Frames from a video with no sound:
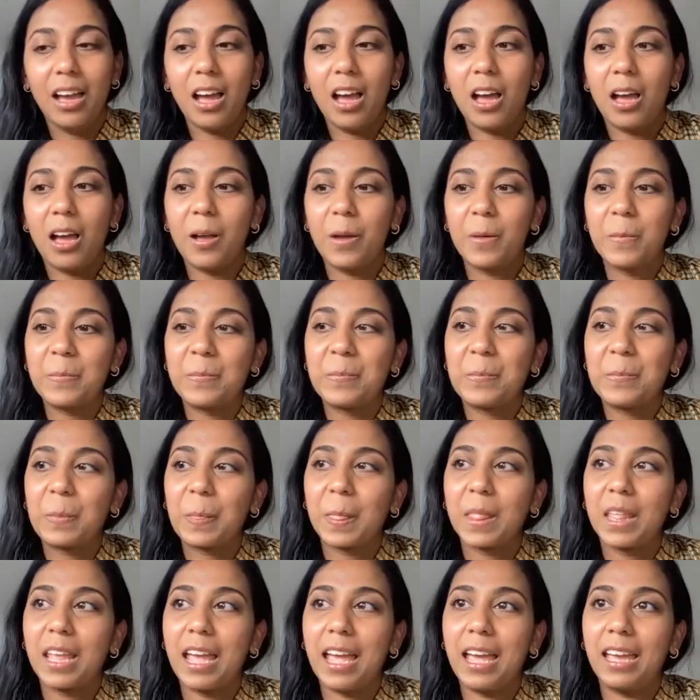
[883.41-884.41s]
Um,
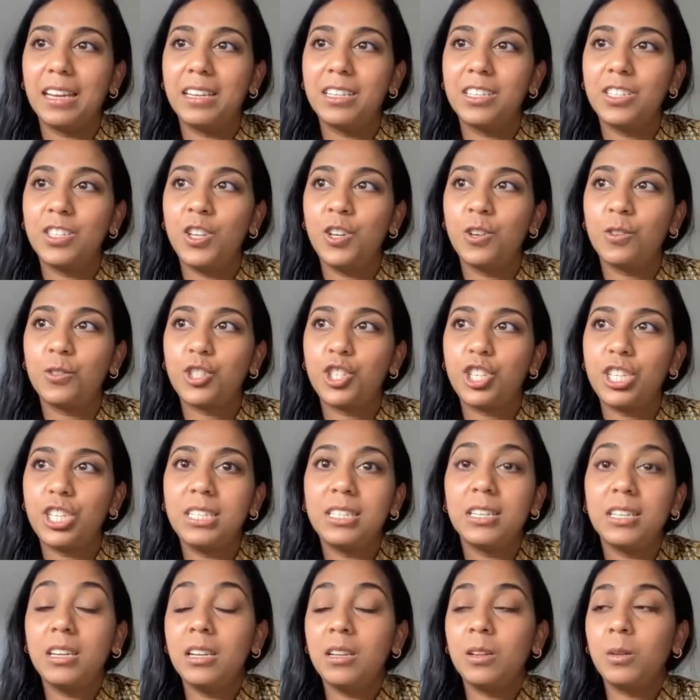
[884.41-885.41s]
and you know
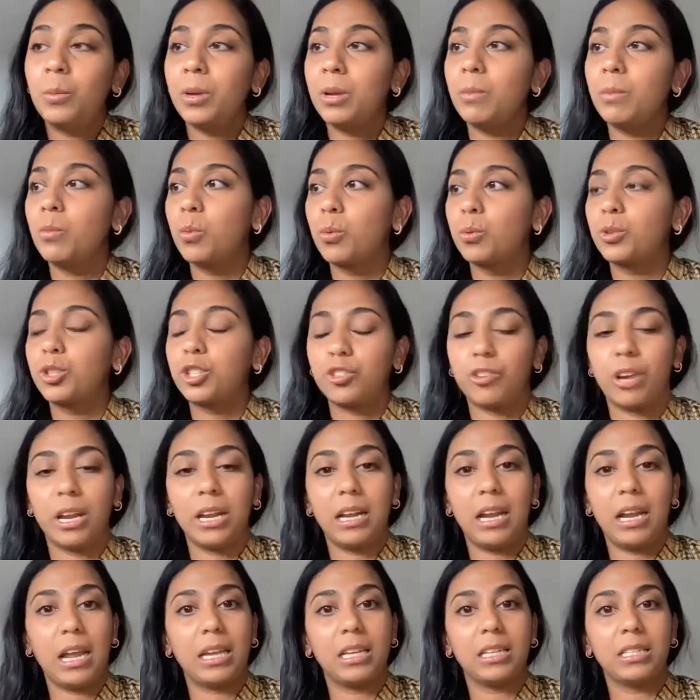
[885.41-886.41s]
she's a little bit more
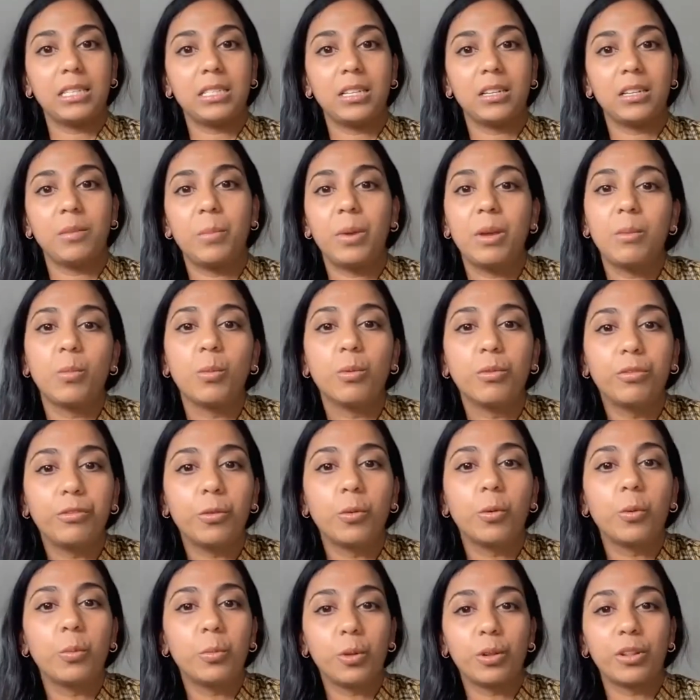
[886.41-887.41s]
straight laced and a bit more
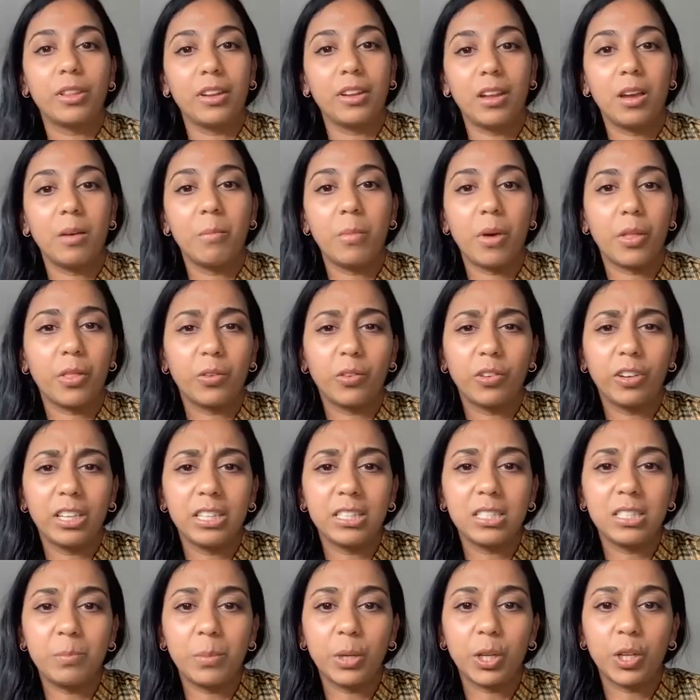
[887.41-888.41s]
formal than her mother
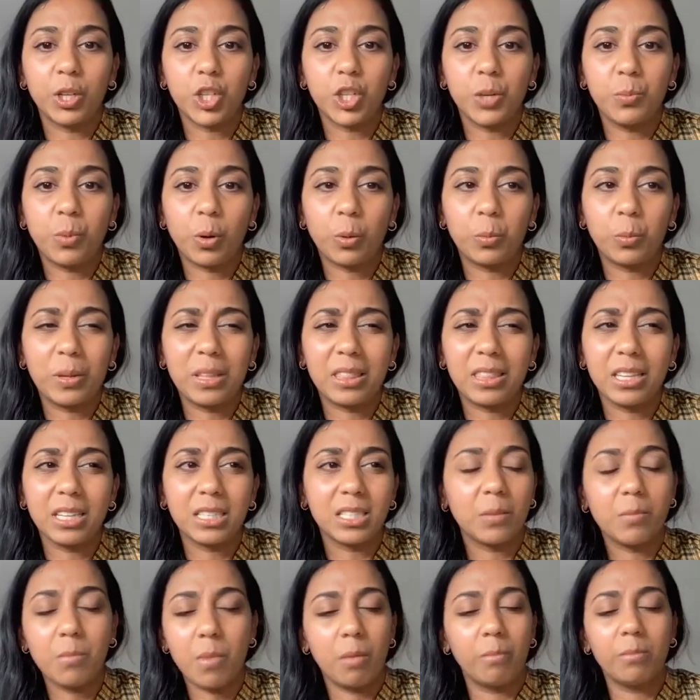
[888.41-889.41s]
is because she probably
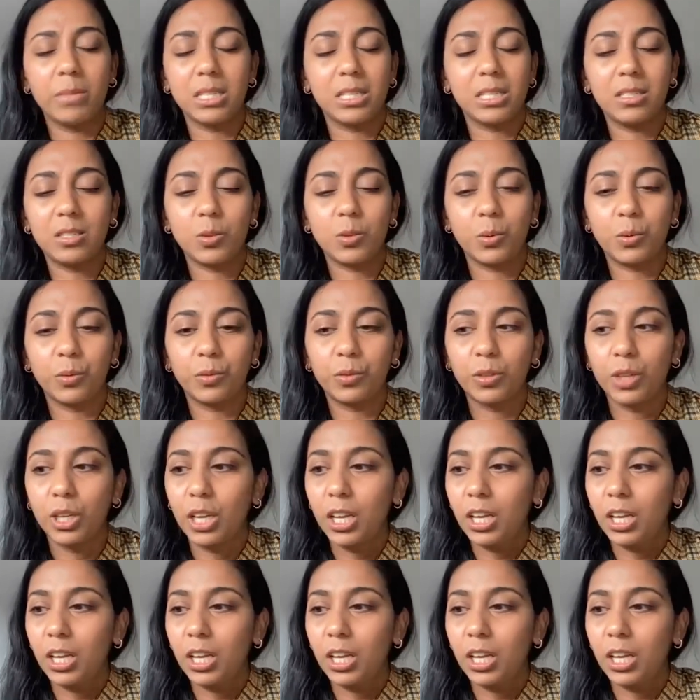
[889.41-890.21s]
thinks her mom is sort of